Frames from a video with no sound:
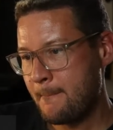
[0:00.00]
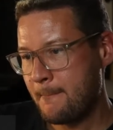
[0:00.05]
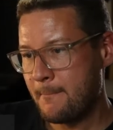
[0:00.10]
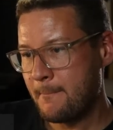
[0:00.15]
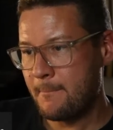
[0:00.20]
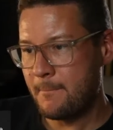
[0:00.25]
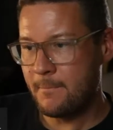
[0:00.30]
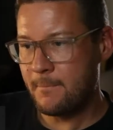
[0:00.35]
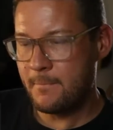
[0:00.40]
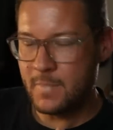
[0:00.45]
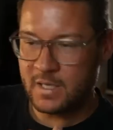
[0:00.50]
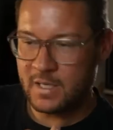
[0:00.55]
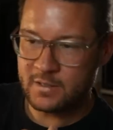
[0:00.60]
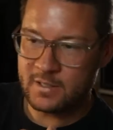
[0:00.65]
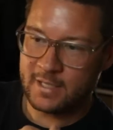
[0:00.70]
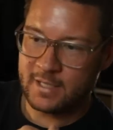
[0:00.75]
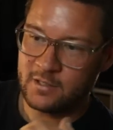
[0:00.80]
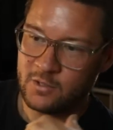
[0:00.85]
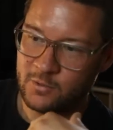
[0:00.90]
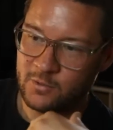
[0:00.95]
because
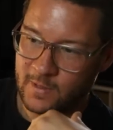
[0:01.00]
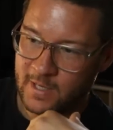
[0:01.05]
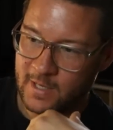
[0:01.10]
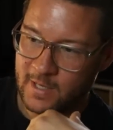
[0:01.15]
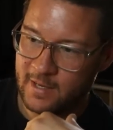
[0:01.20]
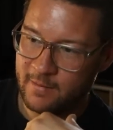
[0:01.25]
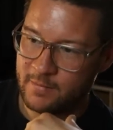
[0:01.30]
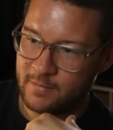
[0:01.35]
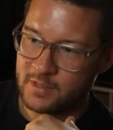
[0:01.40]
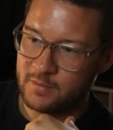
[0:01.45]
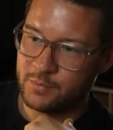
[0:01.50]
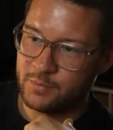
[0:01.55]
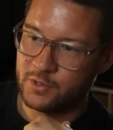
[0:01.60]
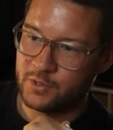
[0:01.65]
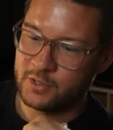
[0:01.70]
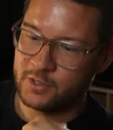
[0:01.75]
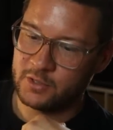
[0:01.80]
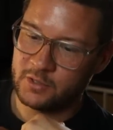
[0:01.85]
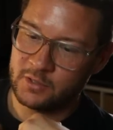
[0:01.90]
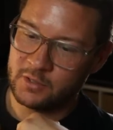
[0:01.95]
that's who I am as a
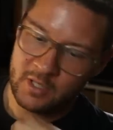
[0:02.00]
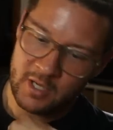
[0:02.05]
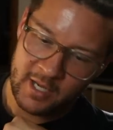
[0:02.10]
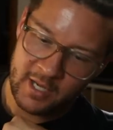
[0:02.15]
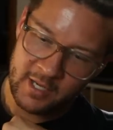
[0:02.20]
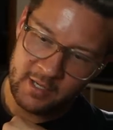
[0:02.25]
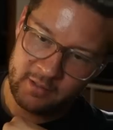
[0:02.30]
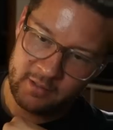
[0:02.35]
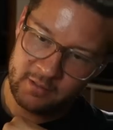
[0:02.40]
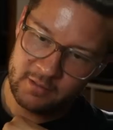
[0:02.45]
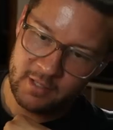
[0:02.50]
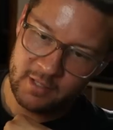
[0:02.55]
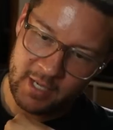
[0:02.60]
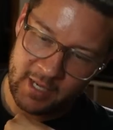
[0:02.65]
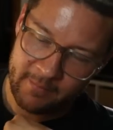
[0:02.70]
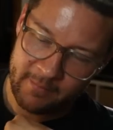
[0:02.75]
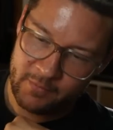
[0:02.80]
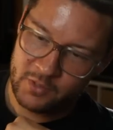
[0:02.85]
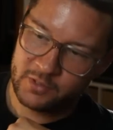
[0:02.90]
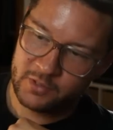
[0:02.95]
person. I
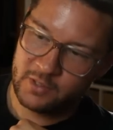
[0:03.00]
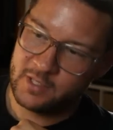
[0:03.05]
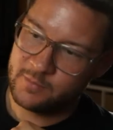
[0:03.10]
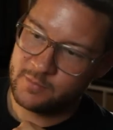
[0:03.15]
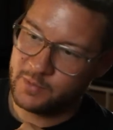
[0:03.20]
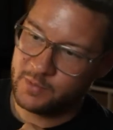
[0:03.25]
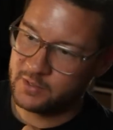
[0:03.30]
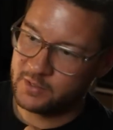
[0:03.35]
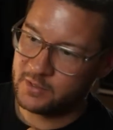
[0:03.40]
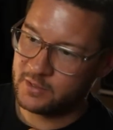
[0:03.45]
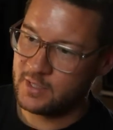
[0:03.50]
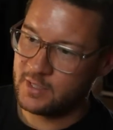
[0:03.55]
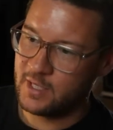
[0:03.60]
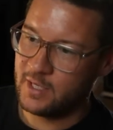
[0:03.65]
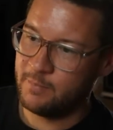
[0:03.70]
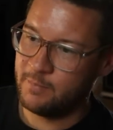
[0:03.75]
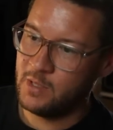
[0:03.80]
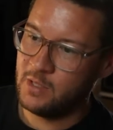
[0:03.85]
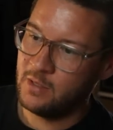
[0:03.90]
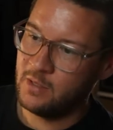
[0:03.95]
am not this person's
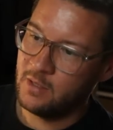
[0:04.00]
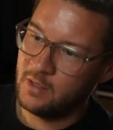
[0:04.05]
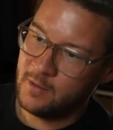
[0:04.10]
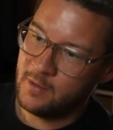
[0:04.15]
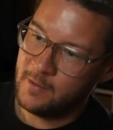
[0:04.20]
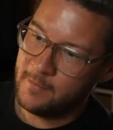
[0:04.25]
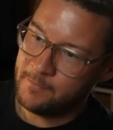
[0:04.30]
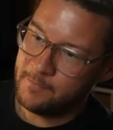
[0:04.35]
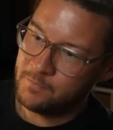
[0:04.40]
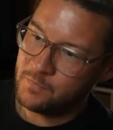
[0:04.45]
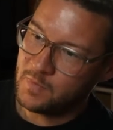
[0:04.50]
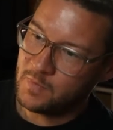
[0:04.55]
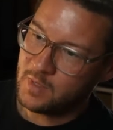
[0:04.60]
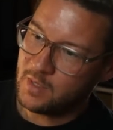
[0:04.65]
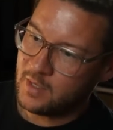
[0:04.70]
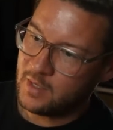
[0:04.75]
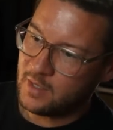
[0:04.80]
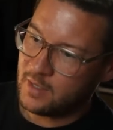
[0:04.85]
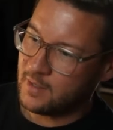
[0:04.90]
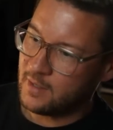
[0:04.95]
enemy,
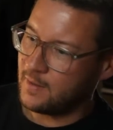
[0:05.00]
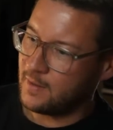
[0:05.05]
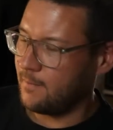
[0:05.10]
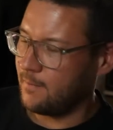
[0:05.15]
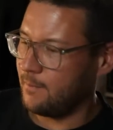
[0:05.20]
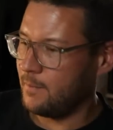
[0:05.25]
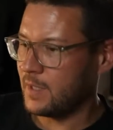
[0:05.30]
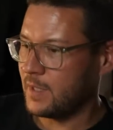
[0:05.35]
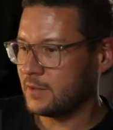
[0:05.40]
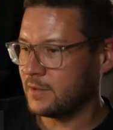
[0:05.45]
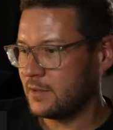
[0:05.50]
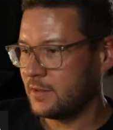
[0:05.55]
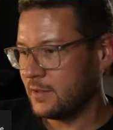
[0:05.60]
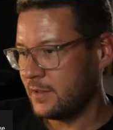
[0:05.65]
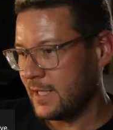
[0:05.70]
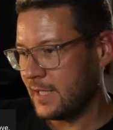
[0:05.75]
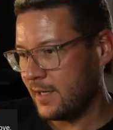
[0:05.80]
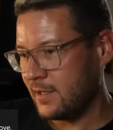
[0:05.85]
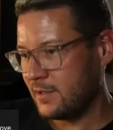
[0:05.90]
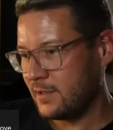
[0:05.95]
because
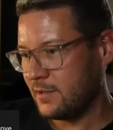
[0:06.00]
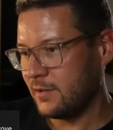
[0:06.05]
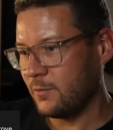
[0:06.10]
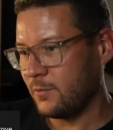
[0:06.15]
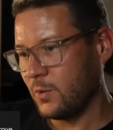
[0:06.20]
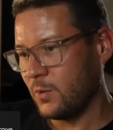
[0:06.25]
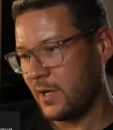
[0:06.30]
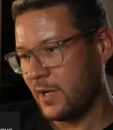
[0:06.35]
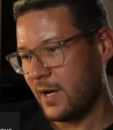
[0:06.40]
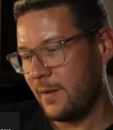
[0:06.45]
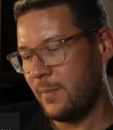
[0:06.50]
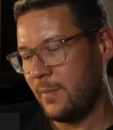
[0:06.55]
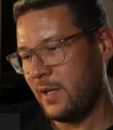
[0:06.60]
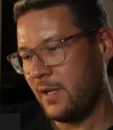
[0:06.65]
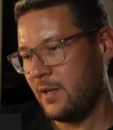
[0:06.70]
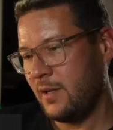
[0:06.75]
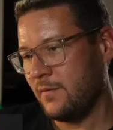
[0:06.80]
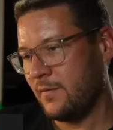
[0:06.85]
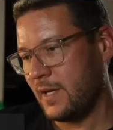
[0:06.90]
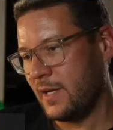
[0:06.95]
that is not what I
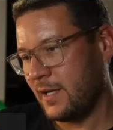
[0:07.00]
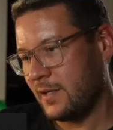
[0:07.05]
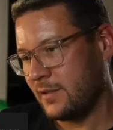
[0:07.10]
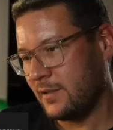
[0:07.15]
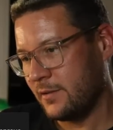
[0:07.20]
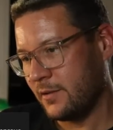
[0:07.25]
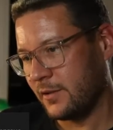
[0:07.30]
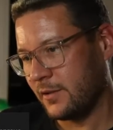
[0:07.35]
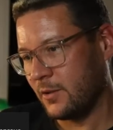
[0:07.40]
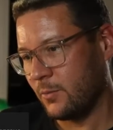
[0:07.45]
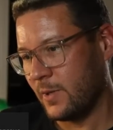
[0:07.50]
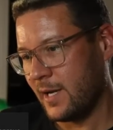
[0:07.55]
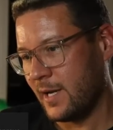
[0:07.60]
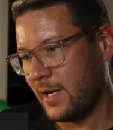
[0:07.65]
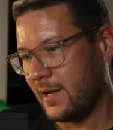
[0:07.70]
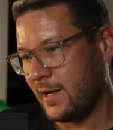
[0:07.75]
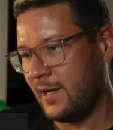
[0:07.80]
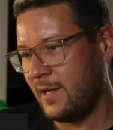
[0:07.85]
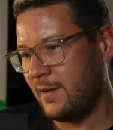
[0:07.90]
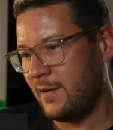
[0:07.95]
believe. That is not the way I
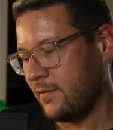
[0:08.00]
live.